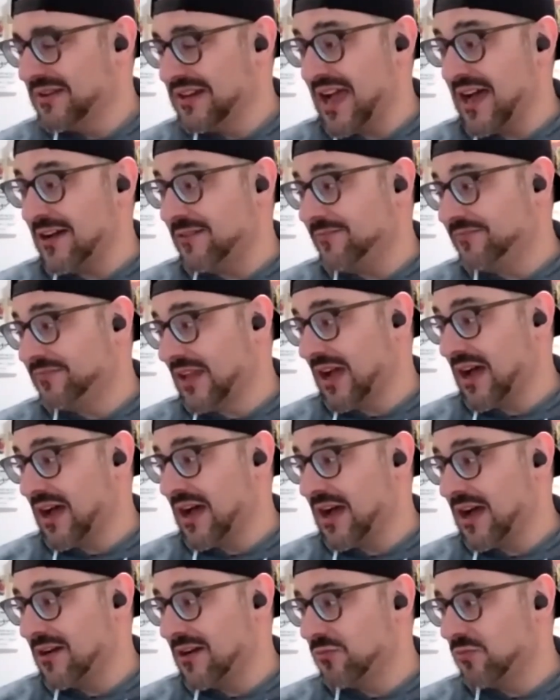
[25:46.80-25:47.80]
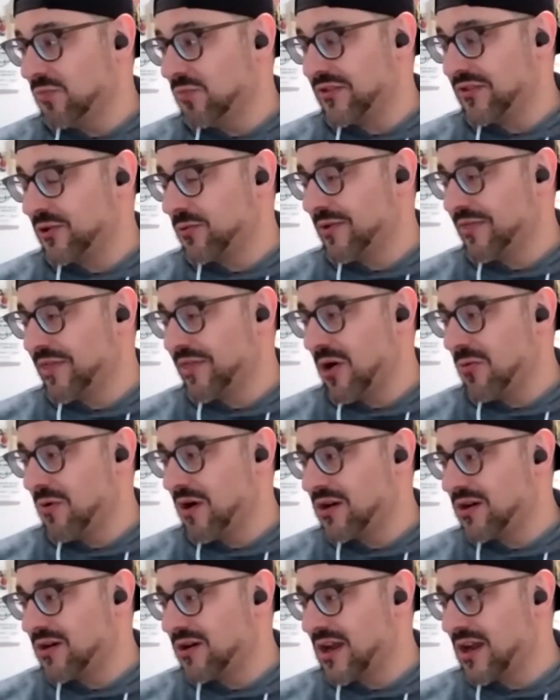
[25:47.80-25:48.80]
But yeah, right. uh, with or without
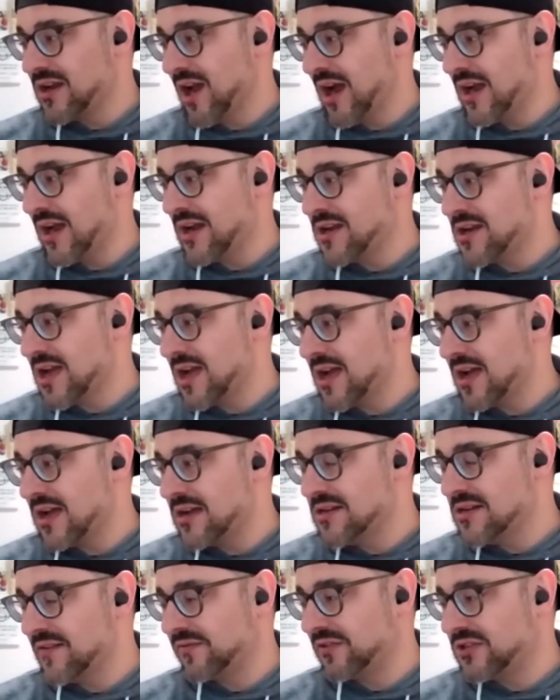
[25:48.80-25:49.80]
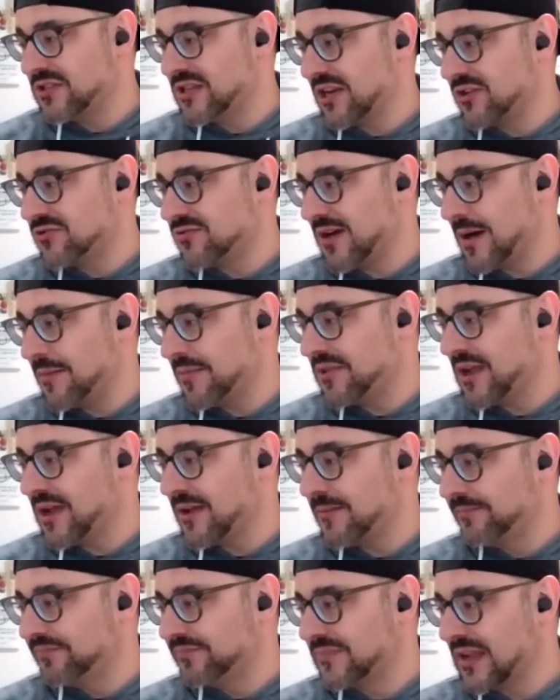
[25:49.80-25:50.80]
water, I, would uh, definitely take a dram of
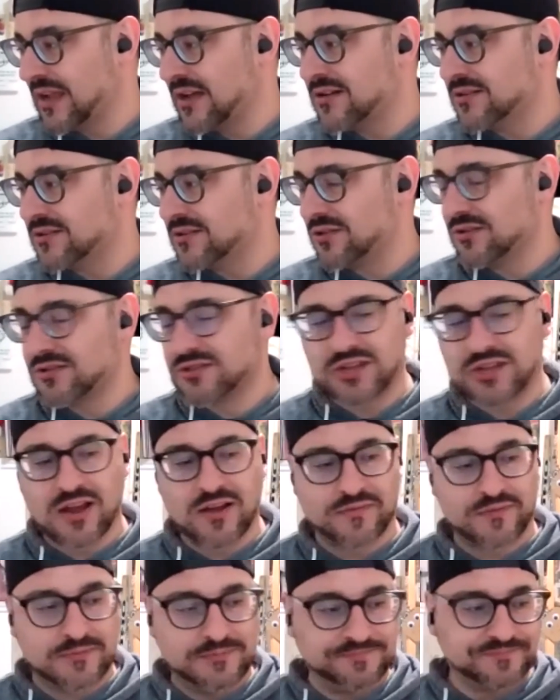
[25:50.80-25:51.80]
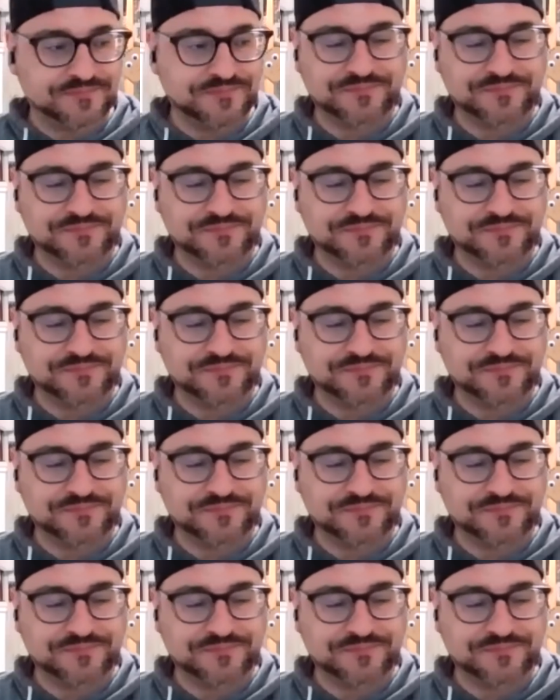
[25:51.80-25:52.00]
that. That is good stuff.